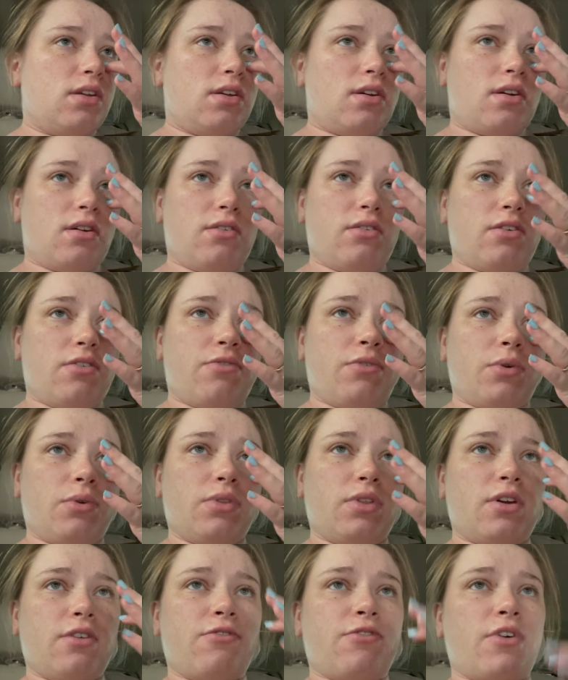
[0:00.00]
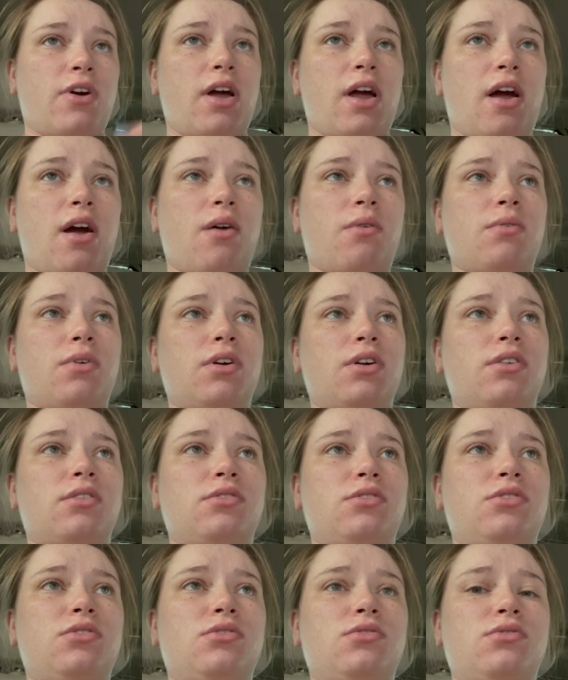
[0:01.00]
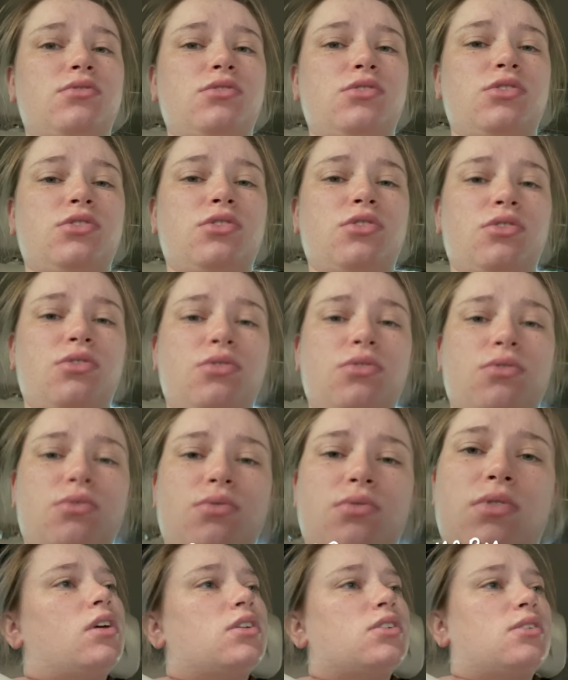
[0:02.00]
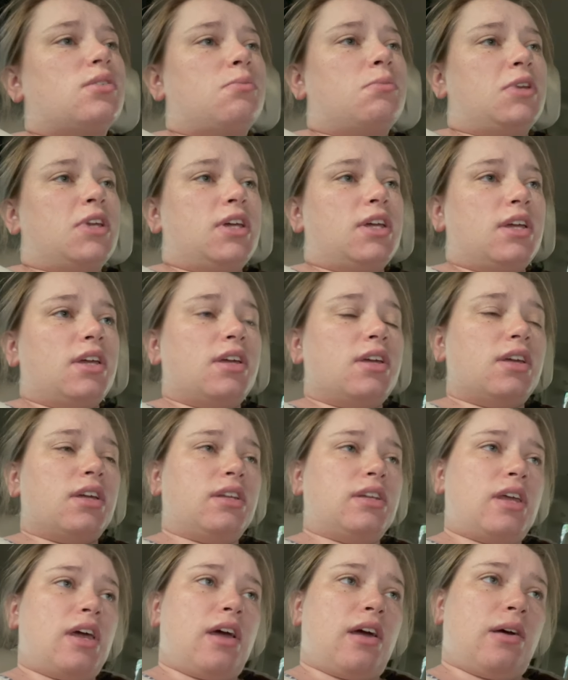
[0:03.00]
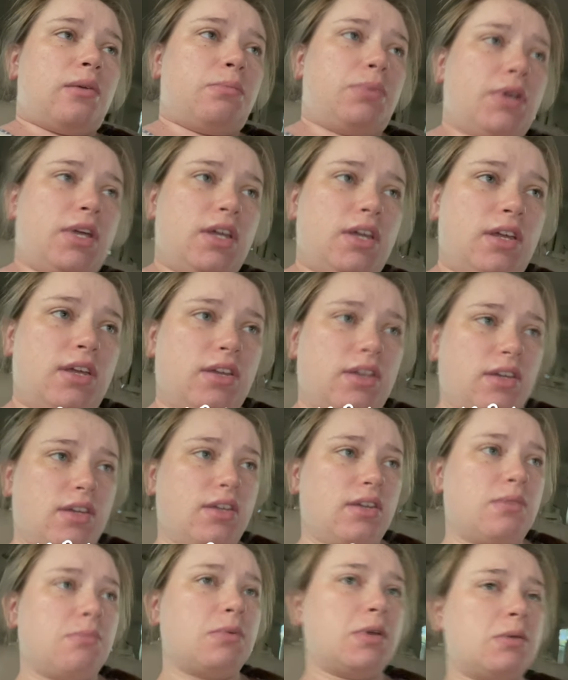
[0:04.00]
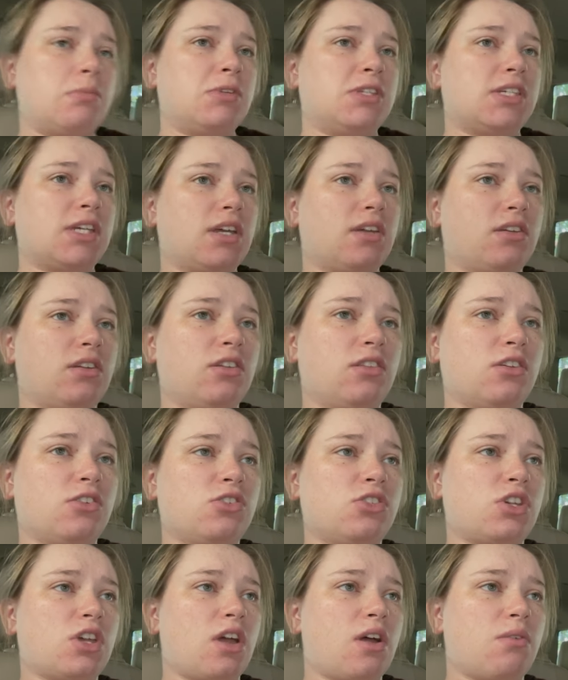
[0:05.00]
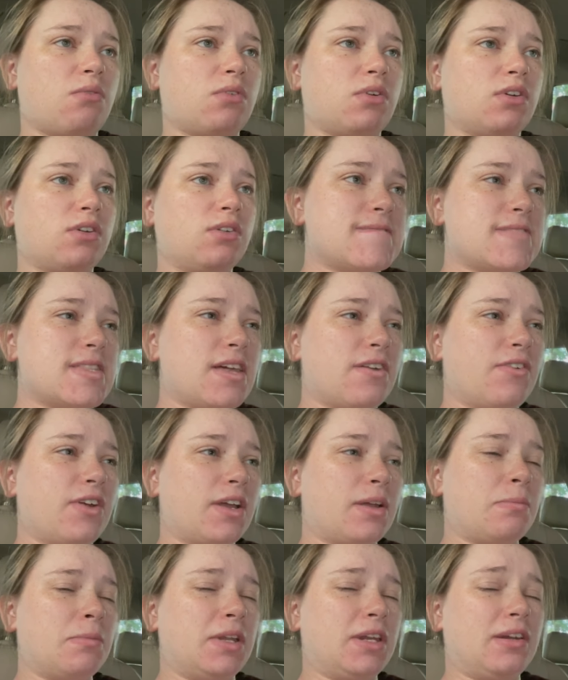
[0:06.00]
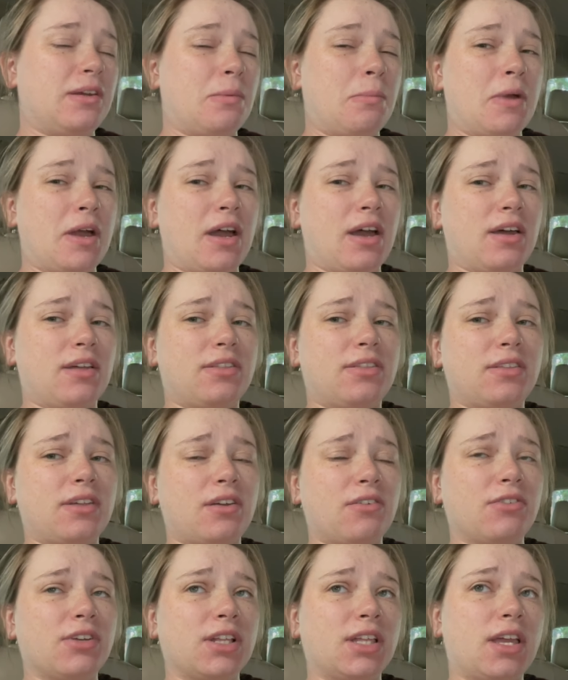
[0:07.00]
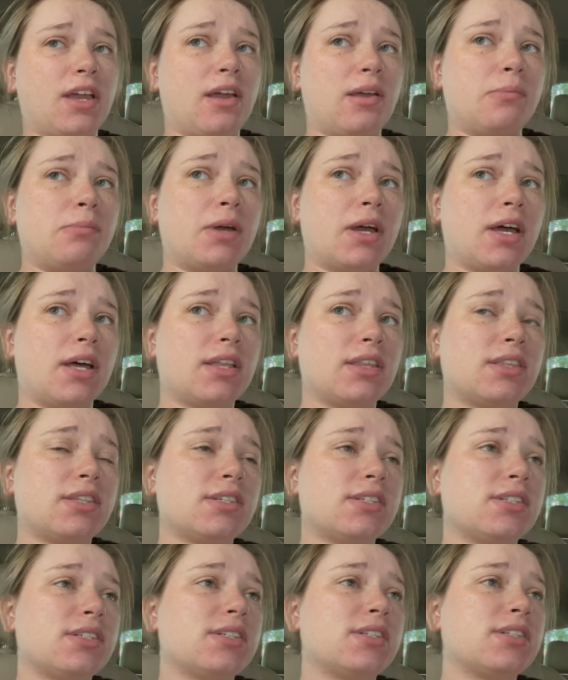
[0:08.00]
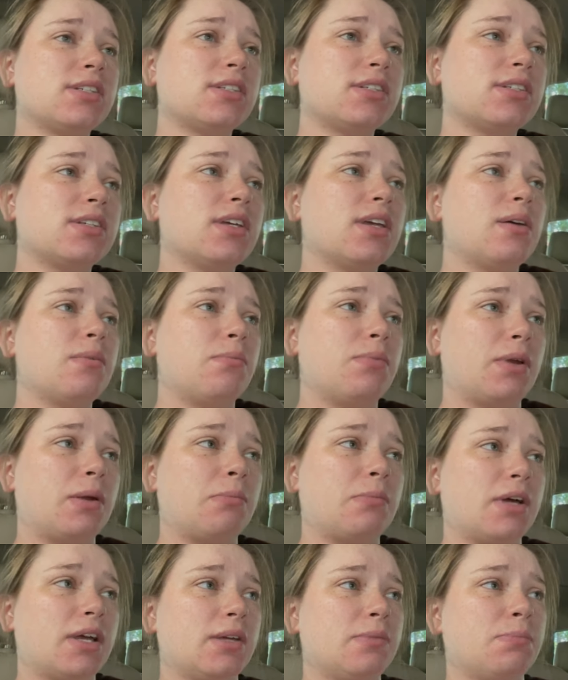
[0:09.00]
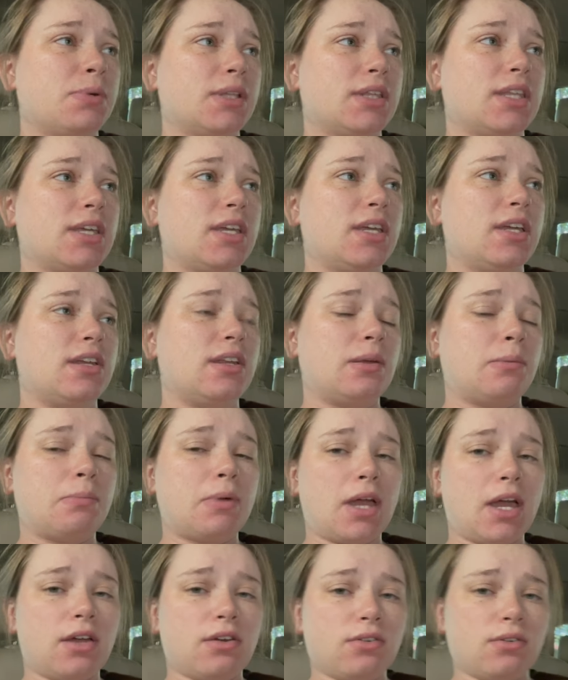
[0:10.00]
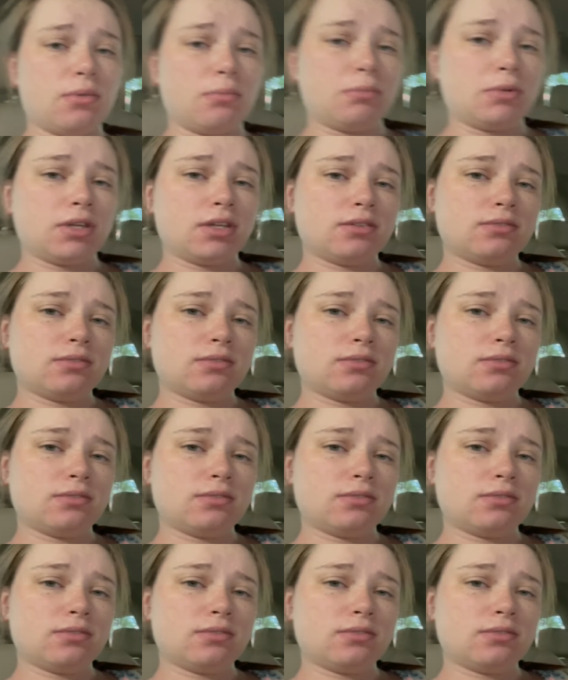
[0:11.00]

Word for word: I don't know if we were there for an hour two. So I'm gonna eat and nap and maybe take another shower. They recommended a bath. I really hate baths, but I might put the heating pad on me.